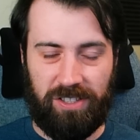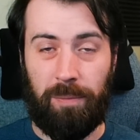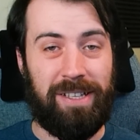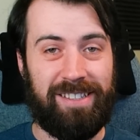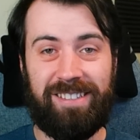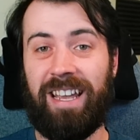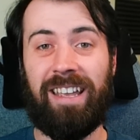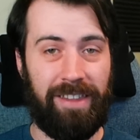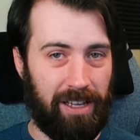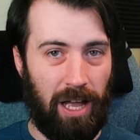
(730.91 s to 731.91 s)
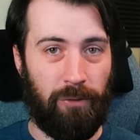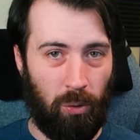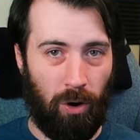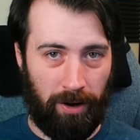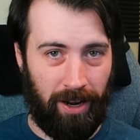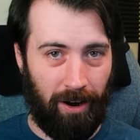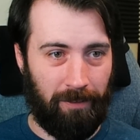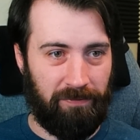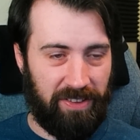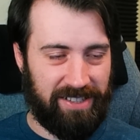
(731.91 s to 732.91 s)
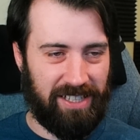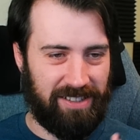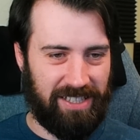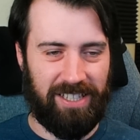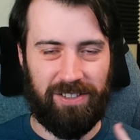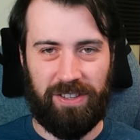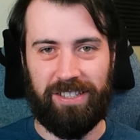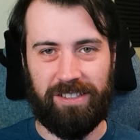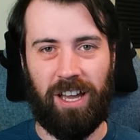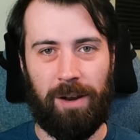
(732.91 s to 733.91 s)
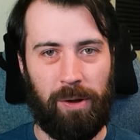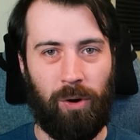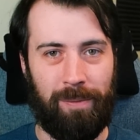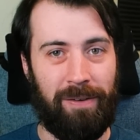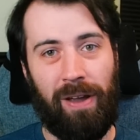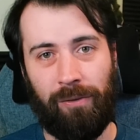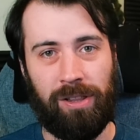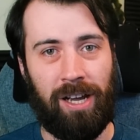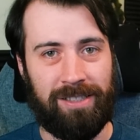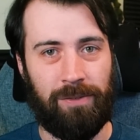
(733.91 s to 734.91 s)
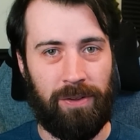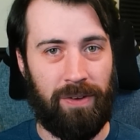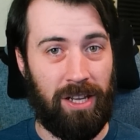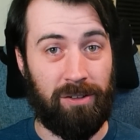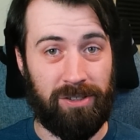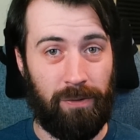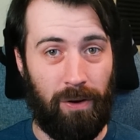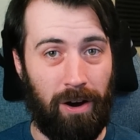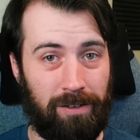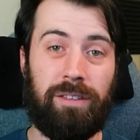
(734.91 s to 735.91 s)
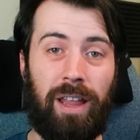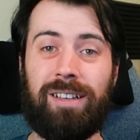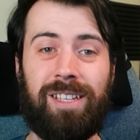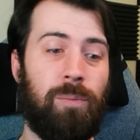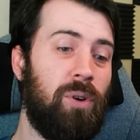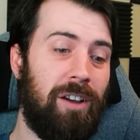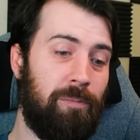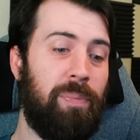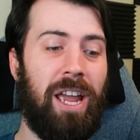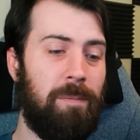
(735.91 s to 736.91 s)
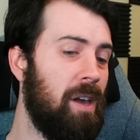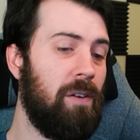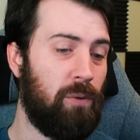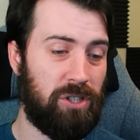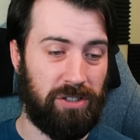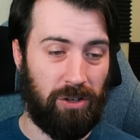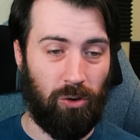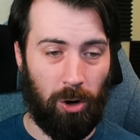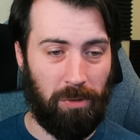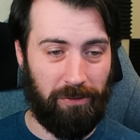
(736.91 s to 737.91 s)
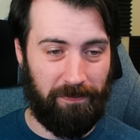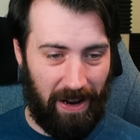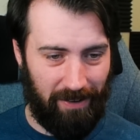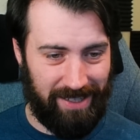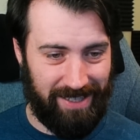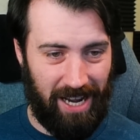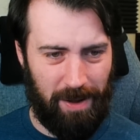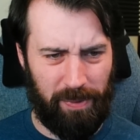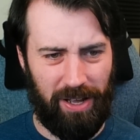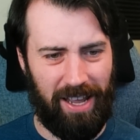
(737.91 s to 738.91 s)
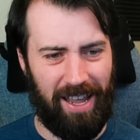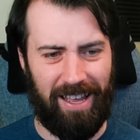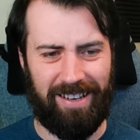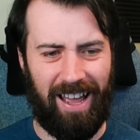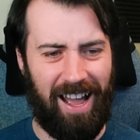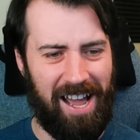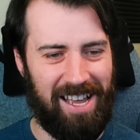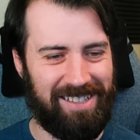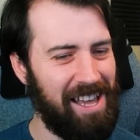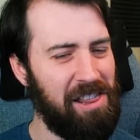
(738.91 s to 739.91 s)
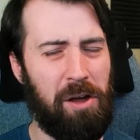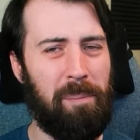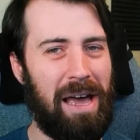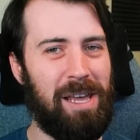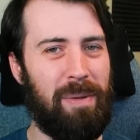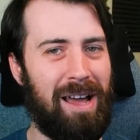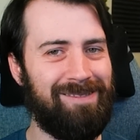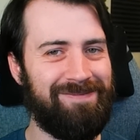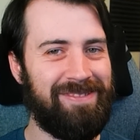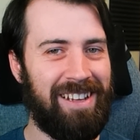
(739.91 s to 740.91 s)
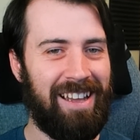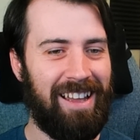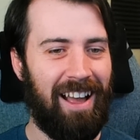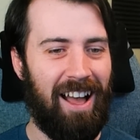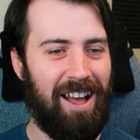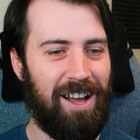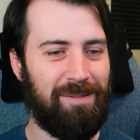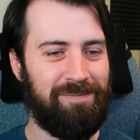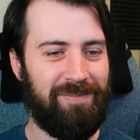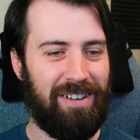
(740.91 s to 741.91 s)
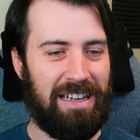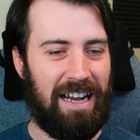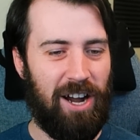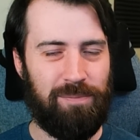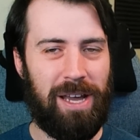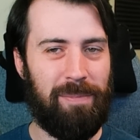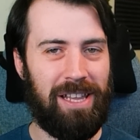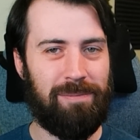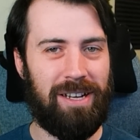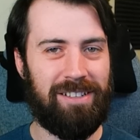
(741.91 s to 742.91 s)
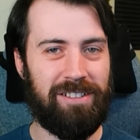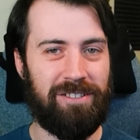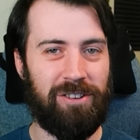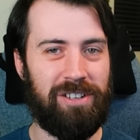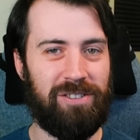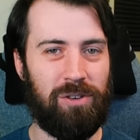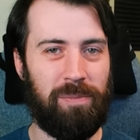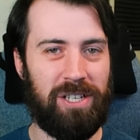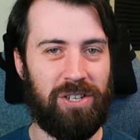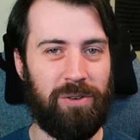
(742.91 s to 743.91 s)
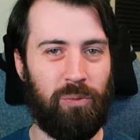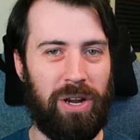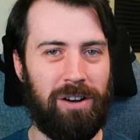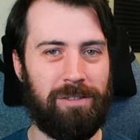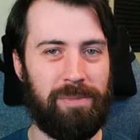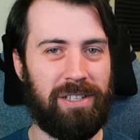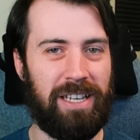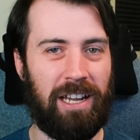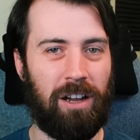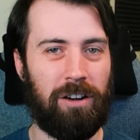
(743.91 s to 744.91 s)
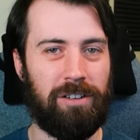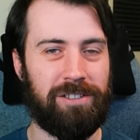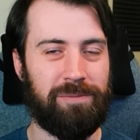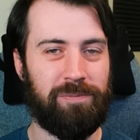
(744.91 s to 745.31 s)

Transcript: Some insanely clever work here. This has got to be one of my favorite lines of the video so far. Next up, we have Baybeef, which is a normal fairy type, and it's got a little belly button. I hope that belly button doesn't turn into a bunch of weird Miltank udders.